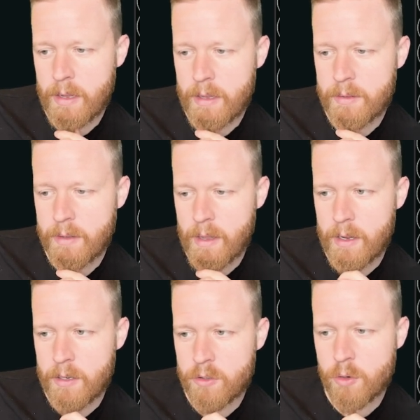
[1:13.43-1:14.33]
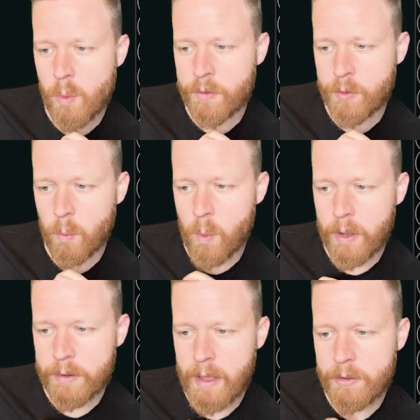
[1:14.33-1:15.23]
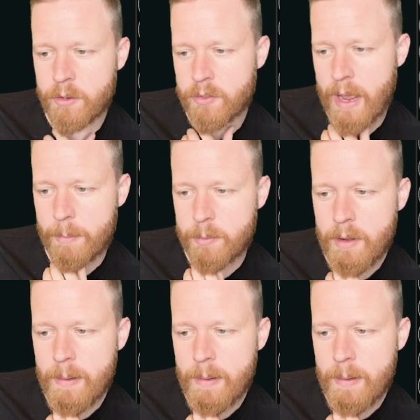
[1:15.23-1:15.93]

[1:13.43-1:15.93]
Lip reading: is a 2/1 for 1, enters tapped.